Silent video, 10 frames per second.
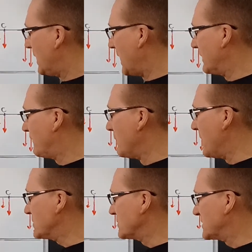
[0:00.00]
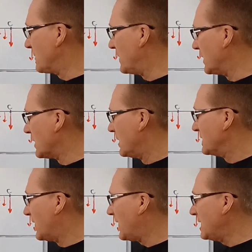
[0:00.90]
And if we measure something,
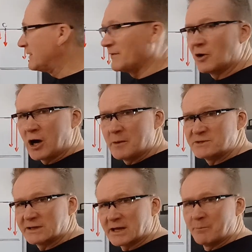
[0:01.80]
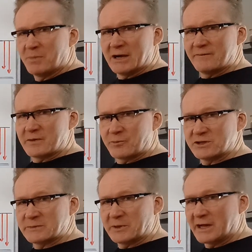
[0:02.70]
the height of an object above the
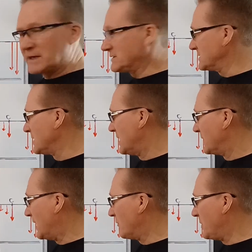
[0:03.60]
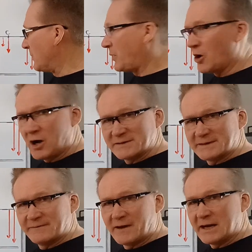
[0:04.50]
principal axis, that would be a
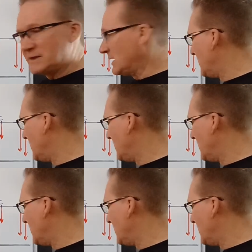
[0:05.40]
positive height.